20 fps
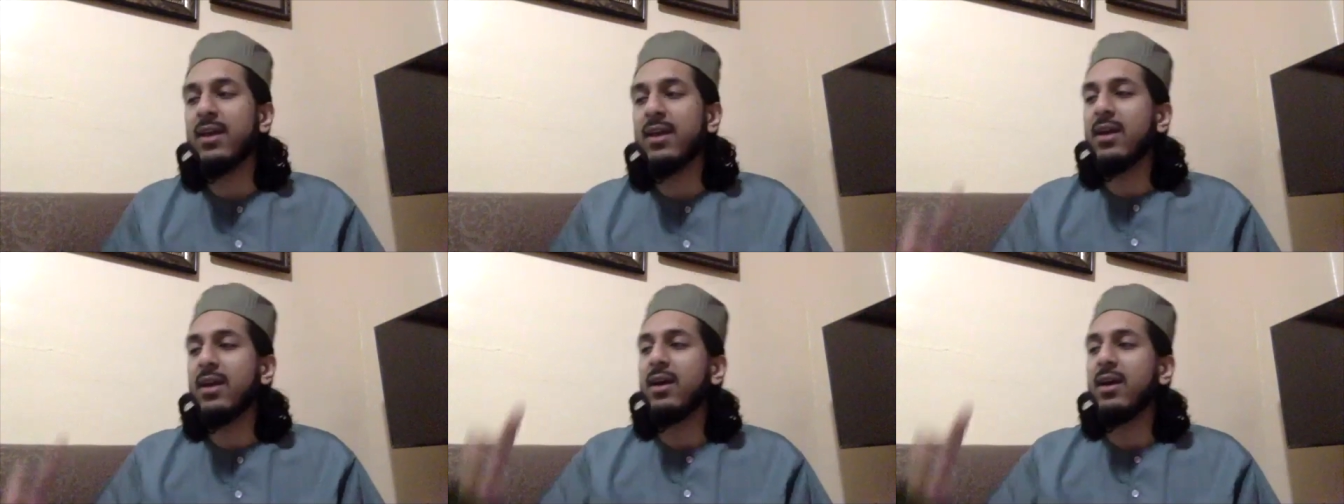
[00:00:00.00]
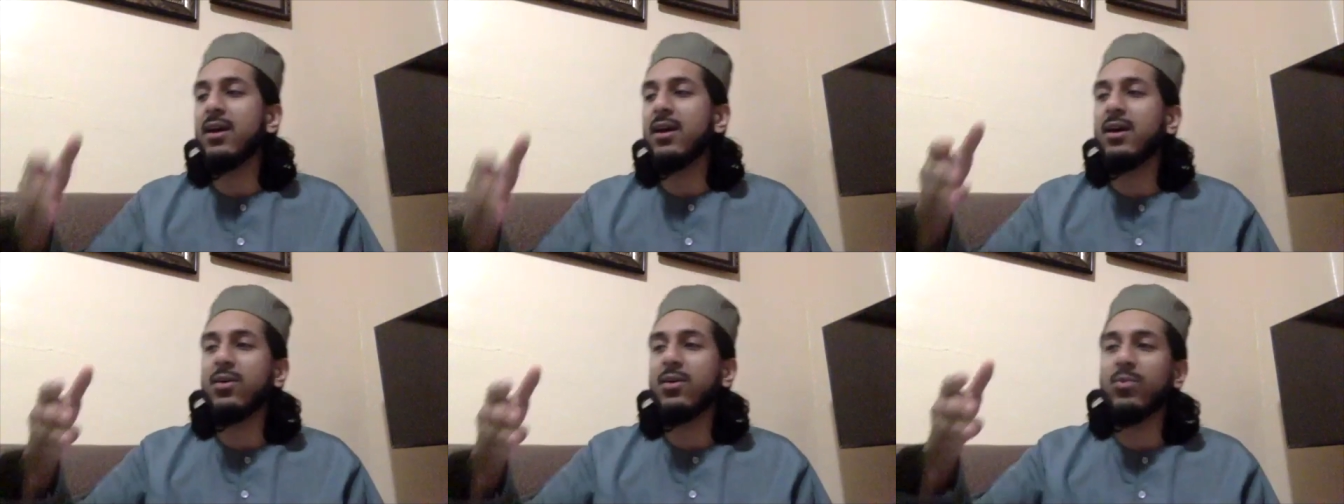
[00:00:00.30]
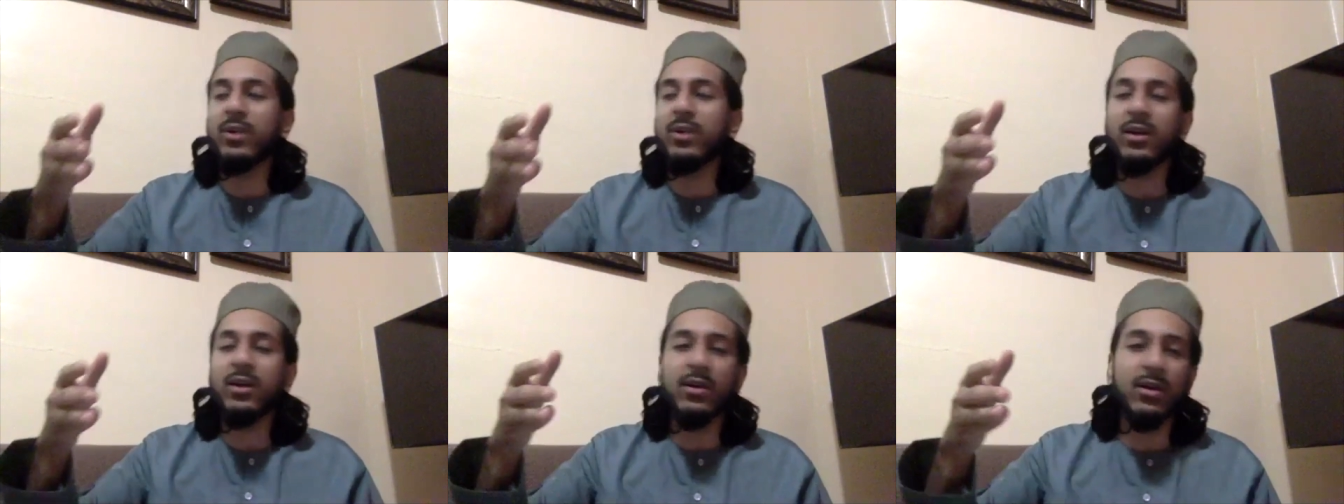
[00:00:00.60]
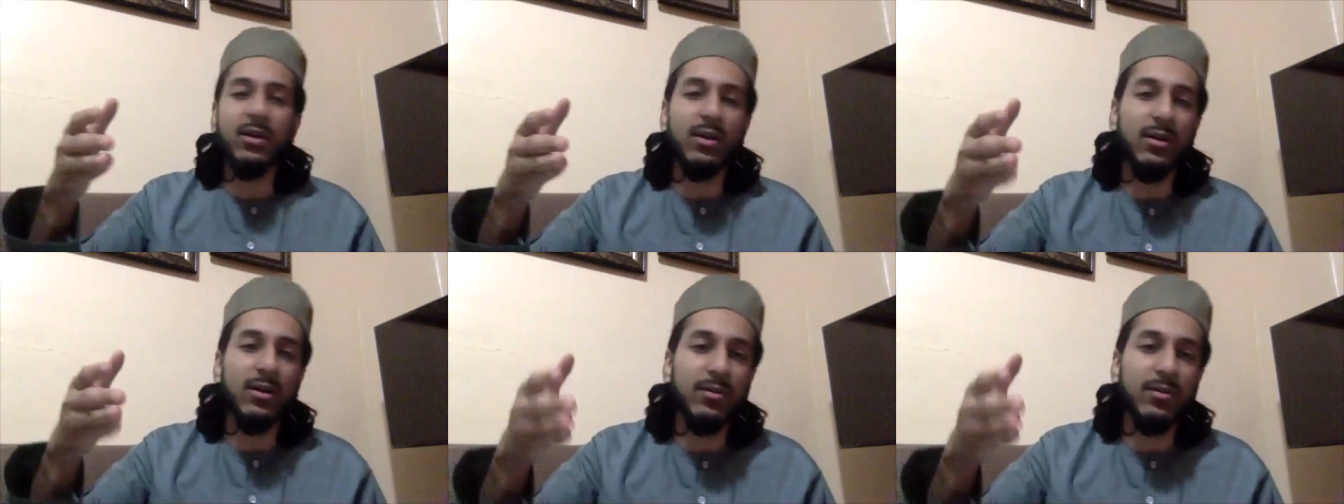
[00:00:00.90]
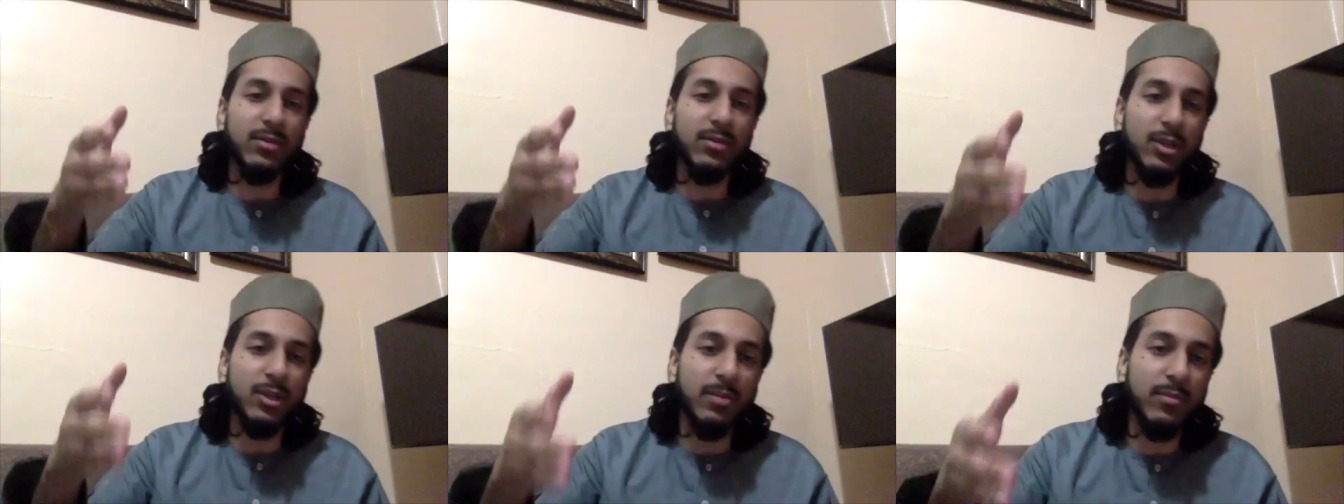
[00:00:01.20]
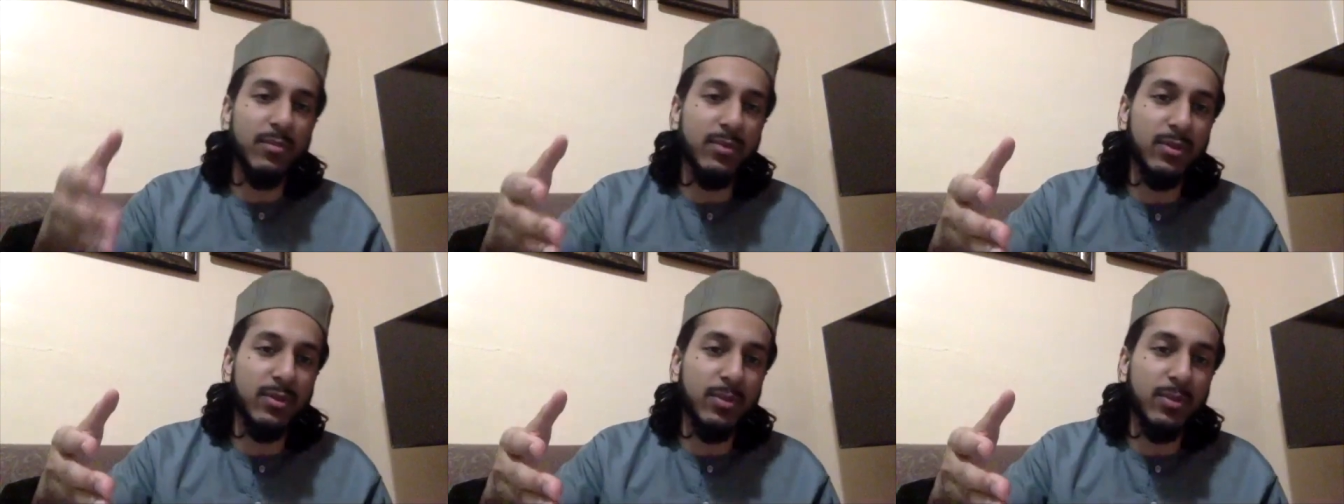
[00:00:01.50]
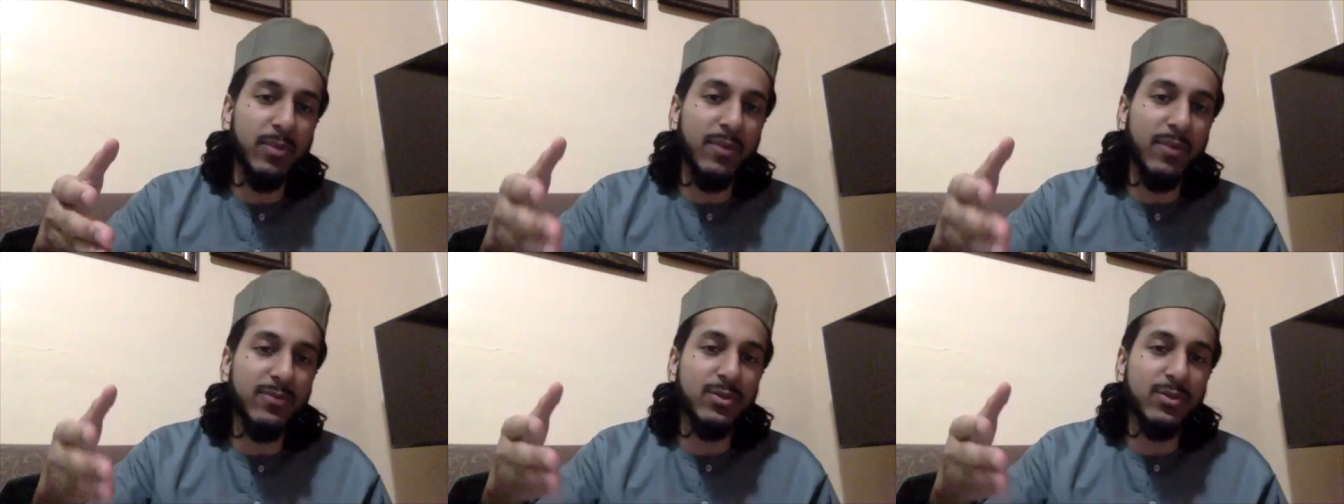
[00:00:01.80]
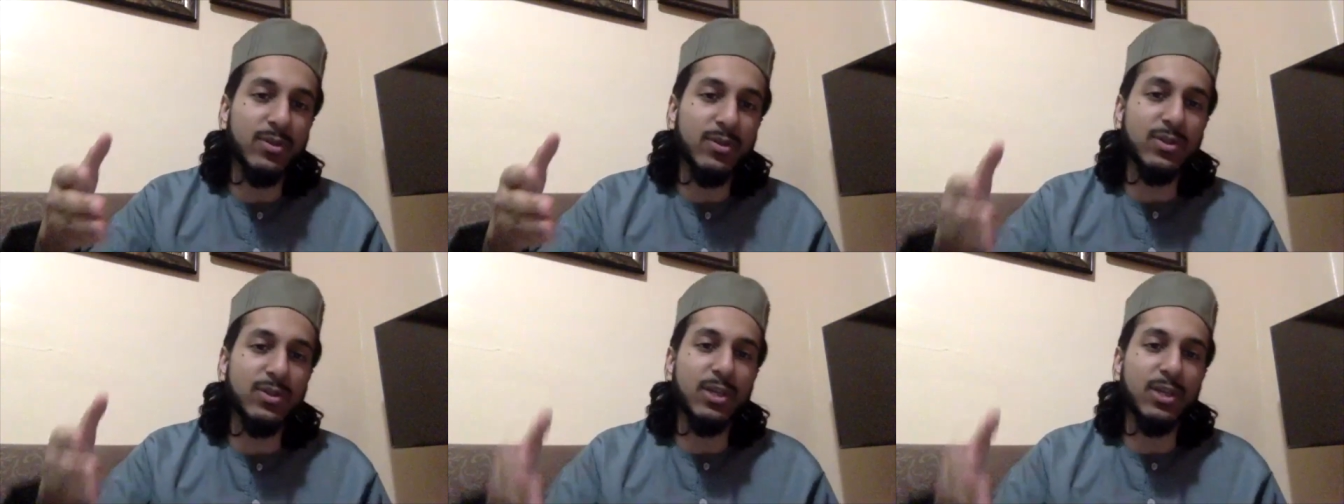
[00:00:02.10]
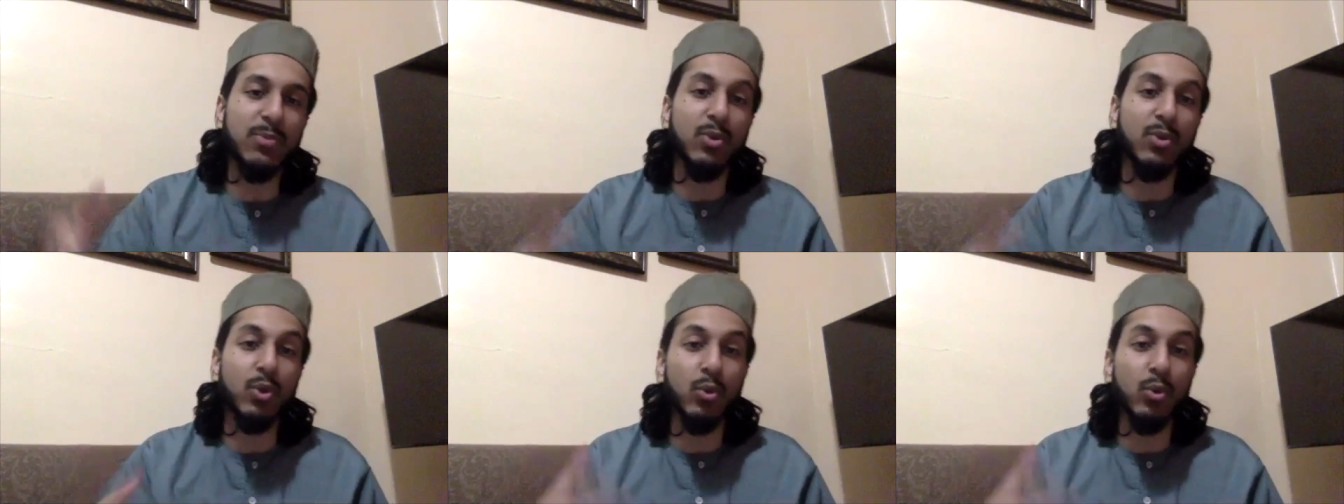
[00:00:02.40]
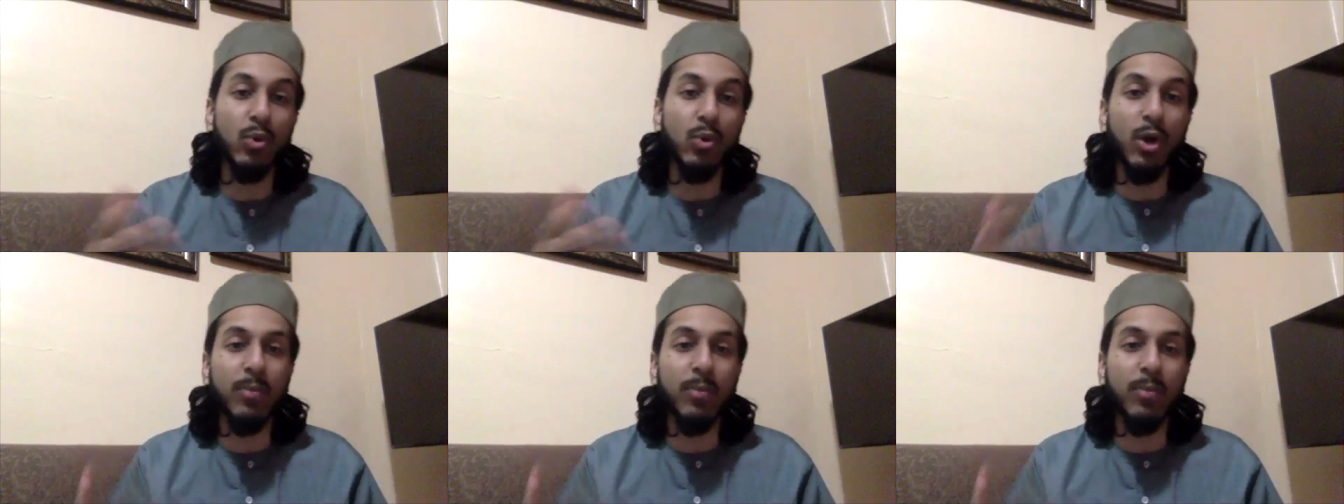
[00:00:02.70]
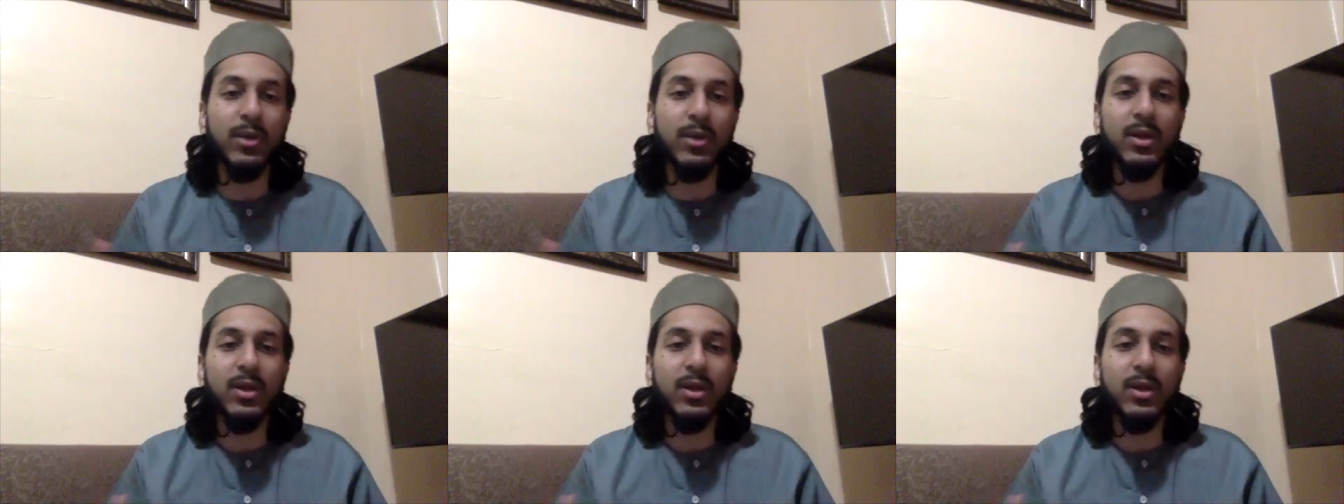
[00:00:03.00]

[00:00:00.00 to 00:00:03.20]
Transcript: the Prophet sallallahu alaihi wasallam grew up